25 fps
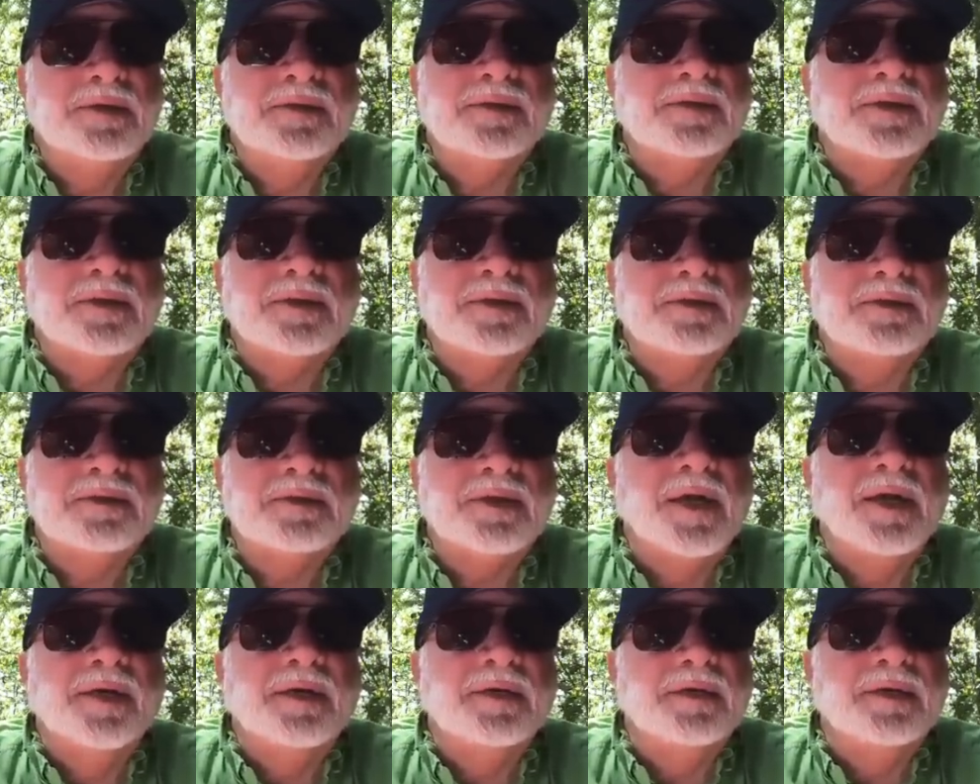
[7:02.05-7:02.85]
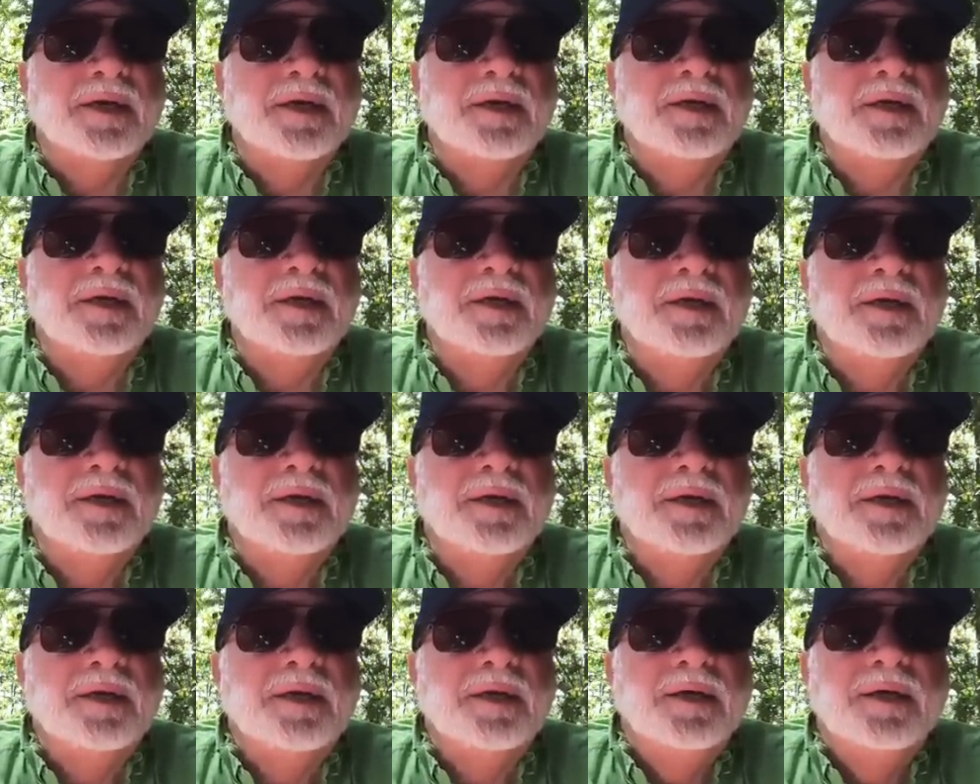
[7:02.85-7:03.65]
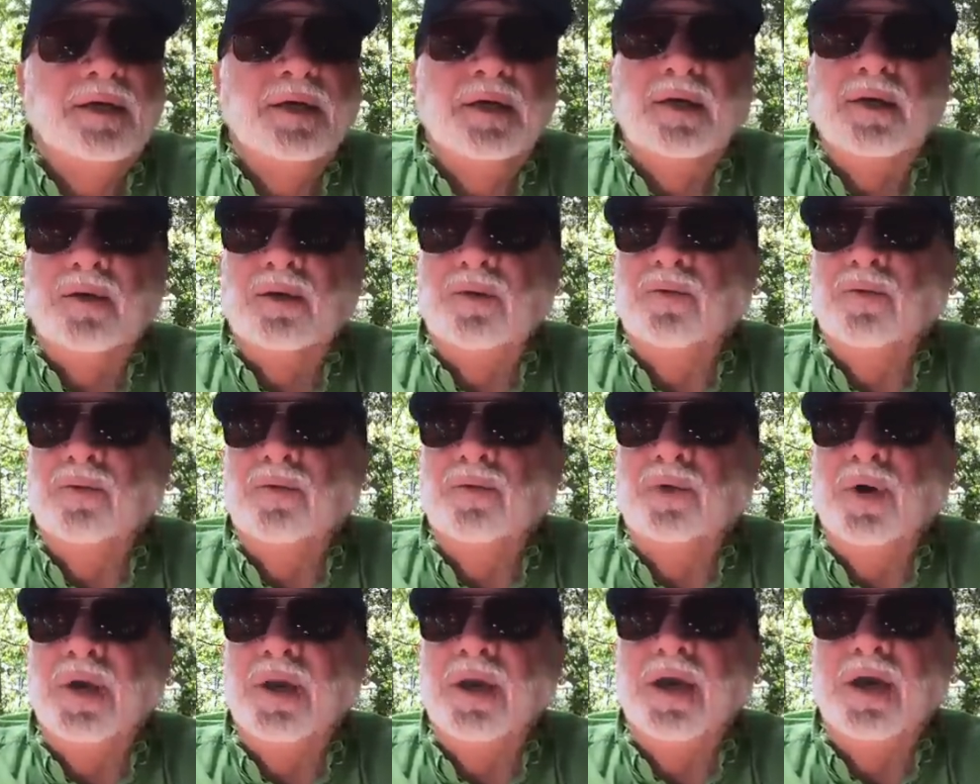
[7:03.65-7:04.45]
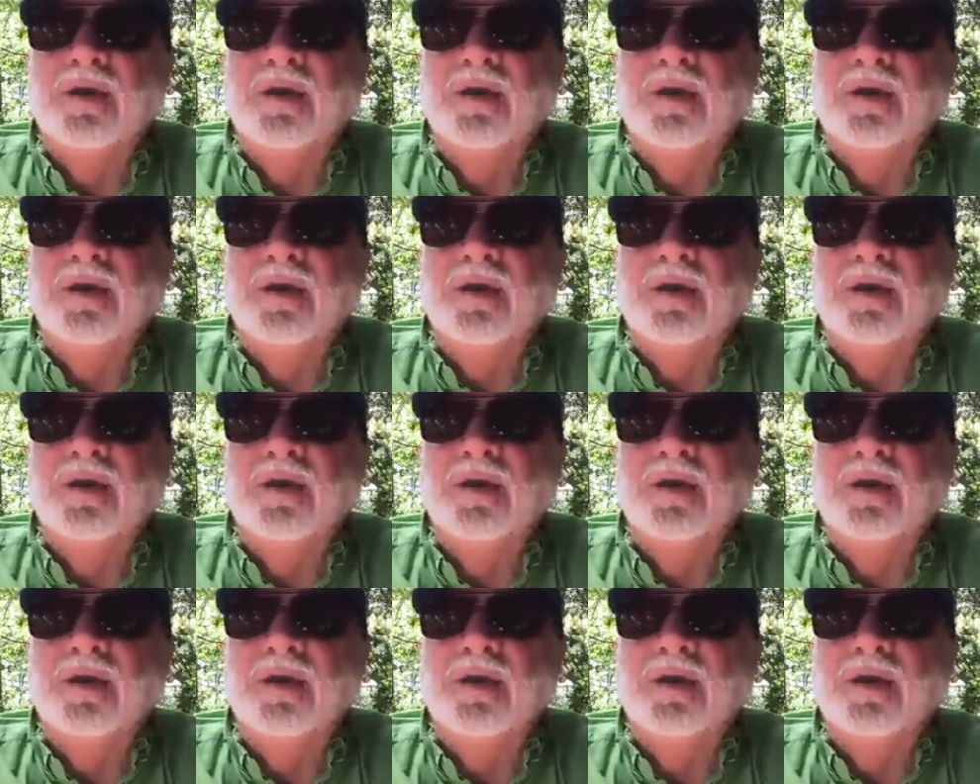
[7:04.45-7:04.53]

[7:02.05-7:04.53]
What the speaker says: insanity, we